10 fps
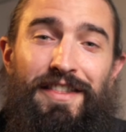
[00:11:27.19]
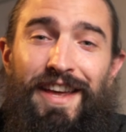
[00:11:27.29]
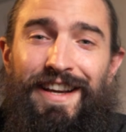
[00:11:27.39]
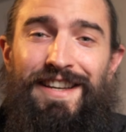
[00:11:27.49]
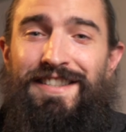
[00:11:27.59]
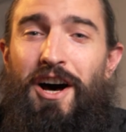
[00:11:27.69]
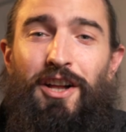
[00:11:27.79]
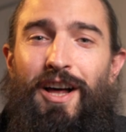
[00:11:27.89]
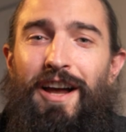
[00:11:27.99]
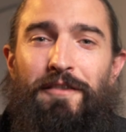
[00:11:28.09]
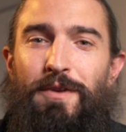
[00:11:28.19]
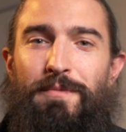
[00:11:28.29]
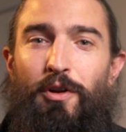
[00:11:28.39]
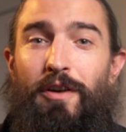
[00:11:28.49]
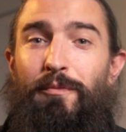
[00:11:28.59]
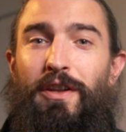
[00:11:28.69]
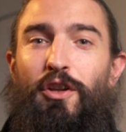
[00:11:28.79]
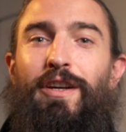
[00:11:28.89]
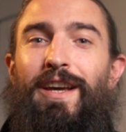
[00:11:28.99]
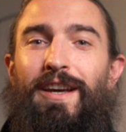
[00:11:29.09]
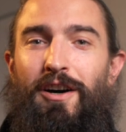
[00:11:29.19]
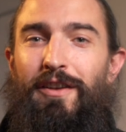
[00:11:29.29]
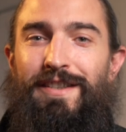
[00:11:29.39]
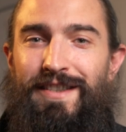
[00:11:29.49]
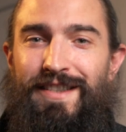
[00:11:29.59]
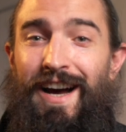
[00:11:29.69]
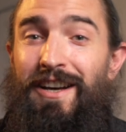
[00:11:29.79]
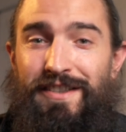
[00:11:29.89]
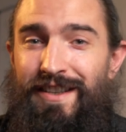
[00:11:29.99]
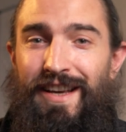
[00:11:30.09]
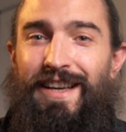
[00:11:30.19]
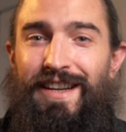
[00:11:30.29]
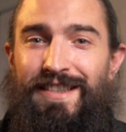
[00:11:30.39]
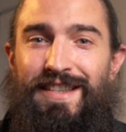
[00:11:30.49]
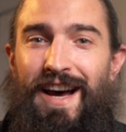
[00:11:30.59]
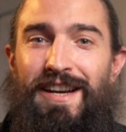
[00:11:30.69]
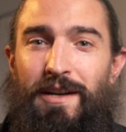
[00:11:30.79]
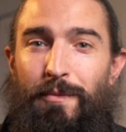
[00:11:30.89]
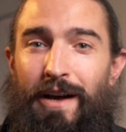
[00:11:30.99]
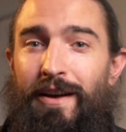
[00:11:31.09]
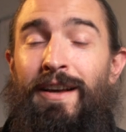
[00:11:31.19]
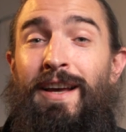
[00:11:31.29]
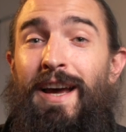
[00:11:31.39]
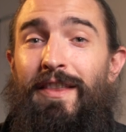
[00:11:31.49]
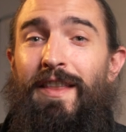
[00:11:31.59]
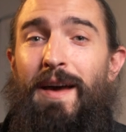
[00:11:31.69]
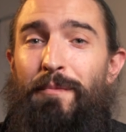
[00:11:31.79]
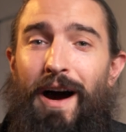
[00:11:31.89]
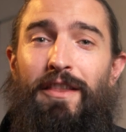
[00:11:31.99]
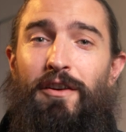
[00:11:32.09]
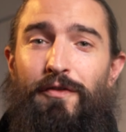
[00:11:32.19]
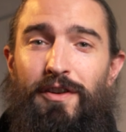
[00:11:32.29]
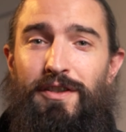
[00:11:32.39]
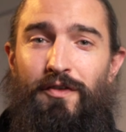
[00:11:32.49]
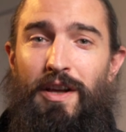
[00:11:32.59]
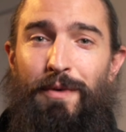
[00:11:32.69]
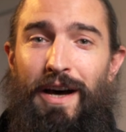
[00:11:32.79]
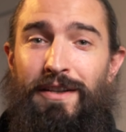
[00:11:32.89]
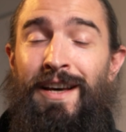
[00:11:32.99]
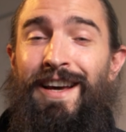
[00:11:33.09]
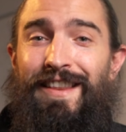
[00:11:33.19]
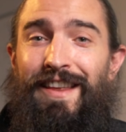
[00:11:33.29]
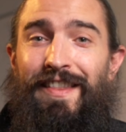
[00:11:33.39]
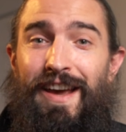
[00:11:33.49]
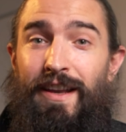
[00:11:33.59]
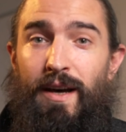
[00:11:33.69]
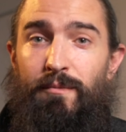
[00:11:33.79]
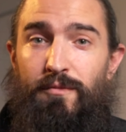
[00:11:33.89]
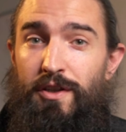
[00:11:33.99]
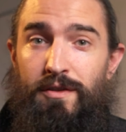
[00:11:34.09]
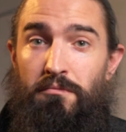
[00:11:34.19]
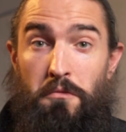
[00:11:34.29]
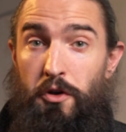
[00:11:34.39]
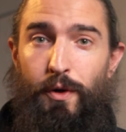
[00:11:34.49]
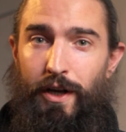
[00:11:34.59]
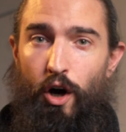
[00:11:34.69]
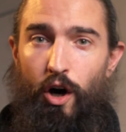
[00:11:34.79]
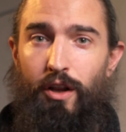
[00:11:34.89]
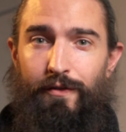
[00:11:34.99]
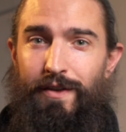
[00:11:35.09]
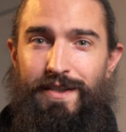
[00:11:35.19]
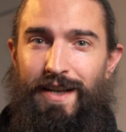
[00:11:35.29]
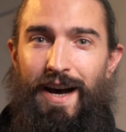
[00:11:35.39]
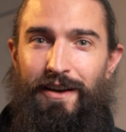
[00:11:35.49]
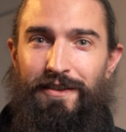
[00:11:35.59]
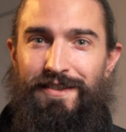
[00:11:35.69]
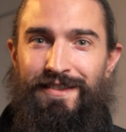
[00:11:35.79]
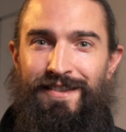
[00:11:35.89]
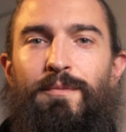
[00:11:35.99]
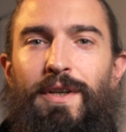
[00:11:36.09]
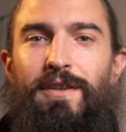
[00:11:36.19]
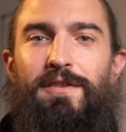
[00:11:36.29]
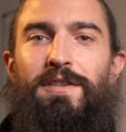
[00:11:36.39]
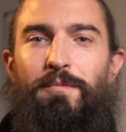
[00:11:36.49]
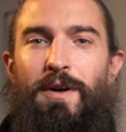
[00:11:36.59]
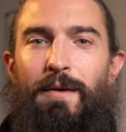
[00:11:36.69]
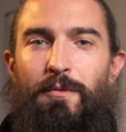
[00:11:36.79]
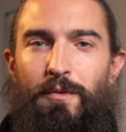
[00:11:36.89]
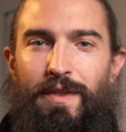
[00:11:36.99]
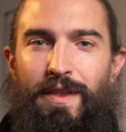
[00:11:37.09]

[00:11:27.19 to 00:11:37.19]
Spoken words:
thing is, a lot of people have been looking at all these styles and they get excited about it, and then they buy their first flip house and then they end up just doing all of the styles. But here's the problem with